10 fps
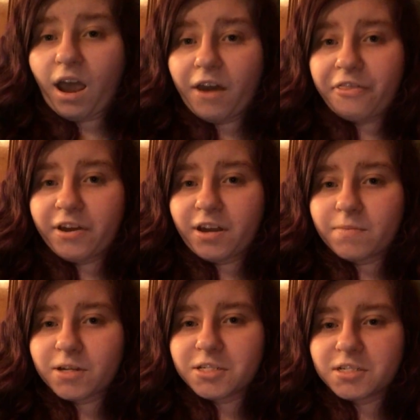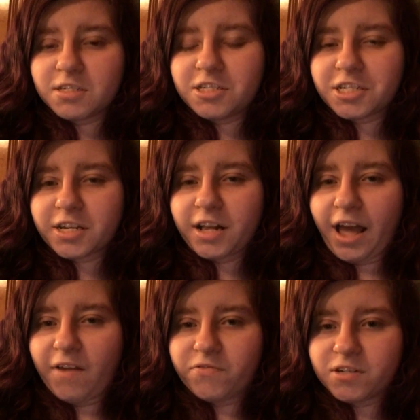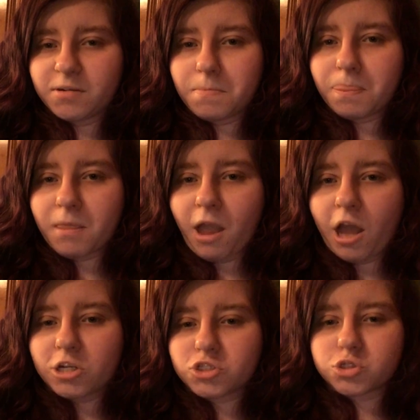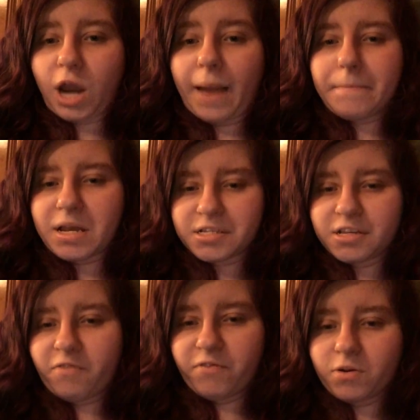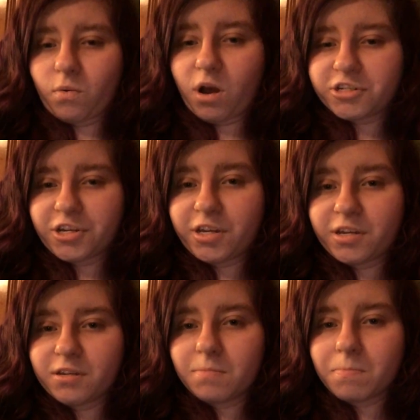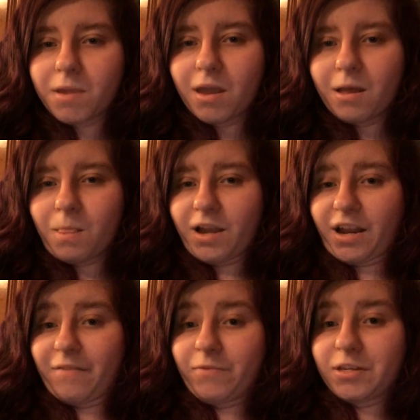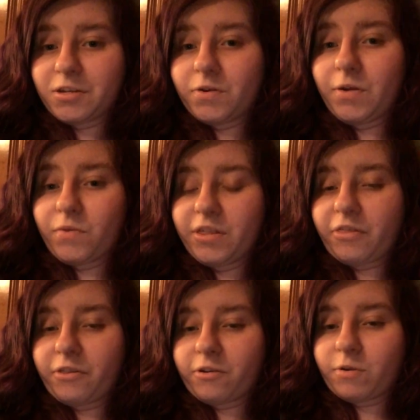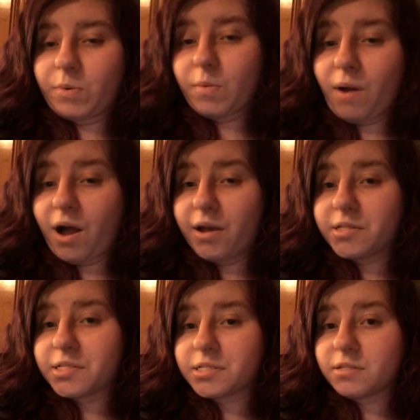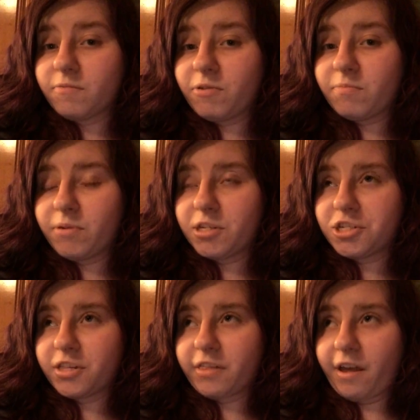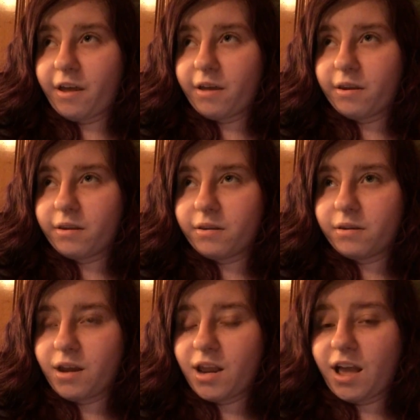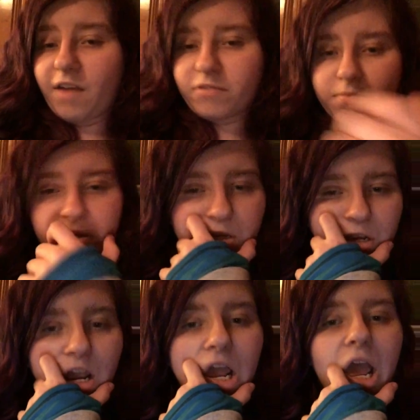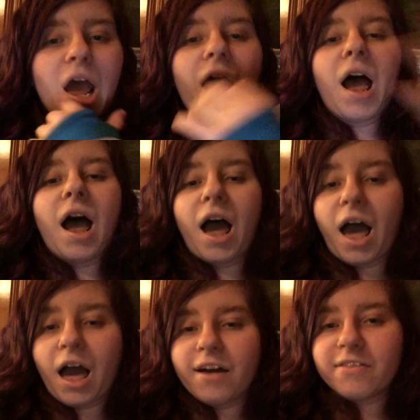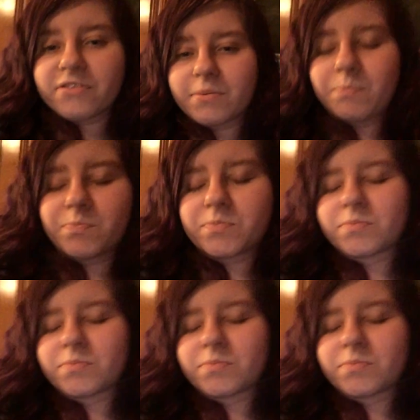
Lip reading: I think I'm just gonna have to trap myself into watching it. Like I've been doing with Criminal Minds. I've been binging that. And I have to binge. There